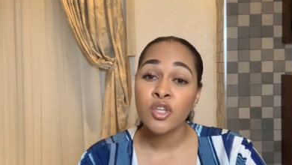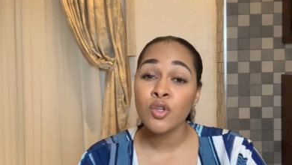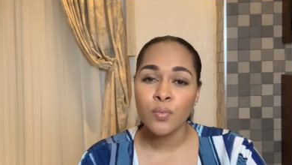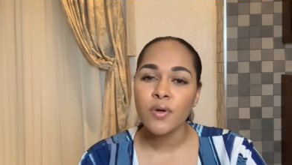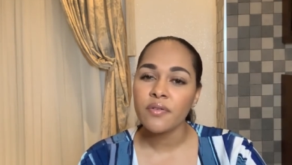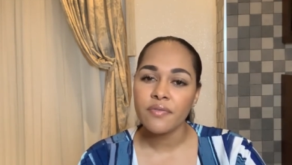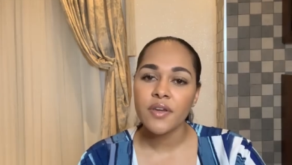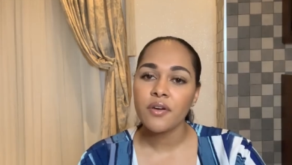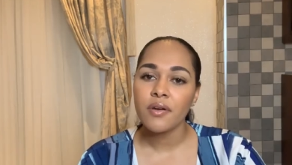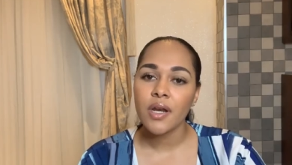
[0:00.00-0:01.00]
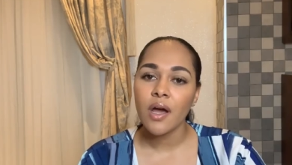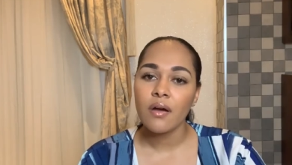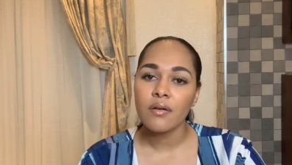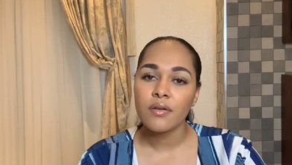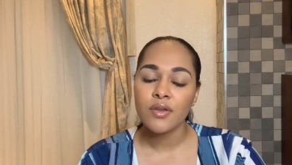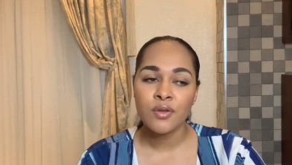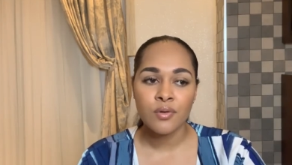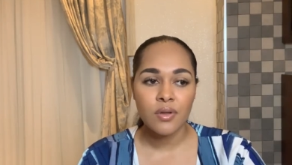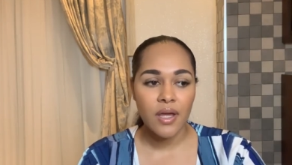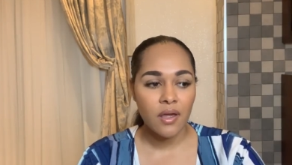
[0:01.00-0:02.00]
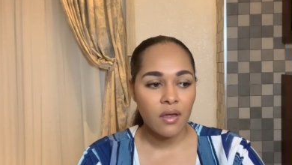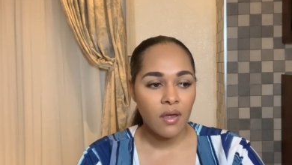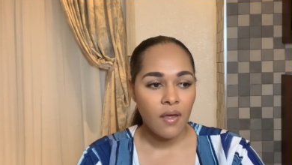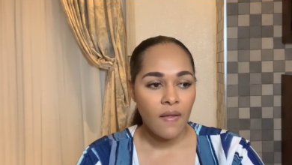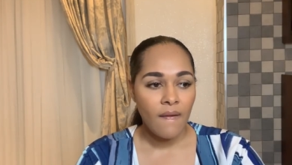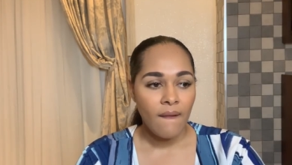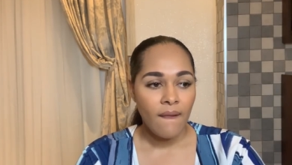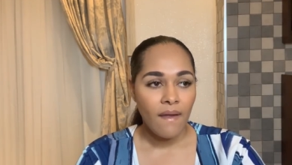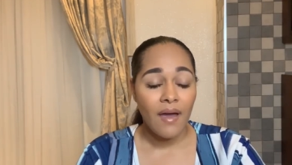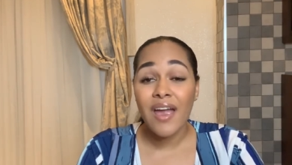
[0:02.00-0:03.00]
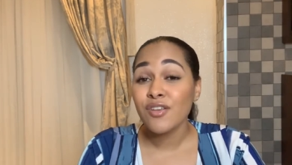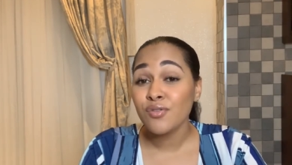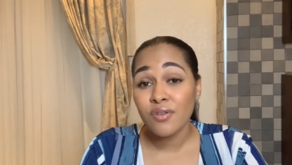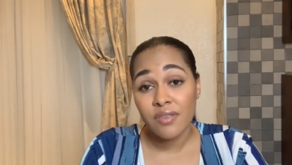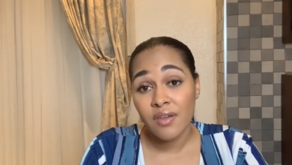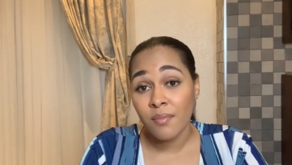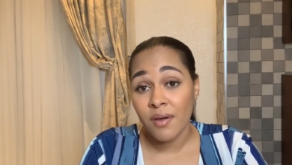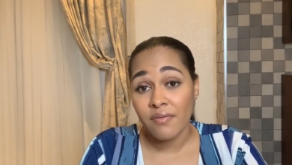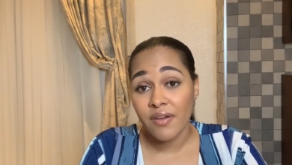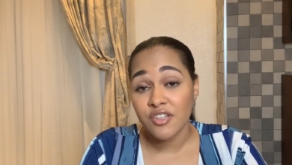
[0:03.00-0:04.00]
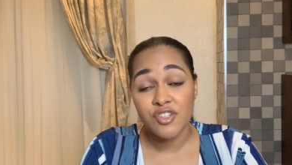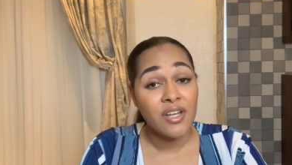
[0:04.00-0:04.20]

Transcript: you will figure it out you know like I knew nothing about fashion.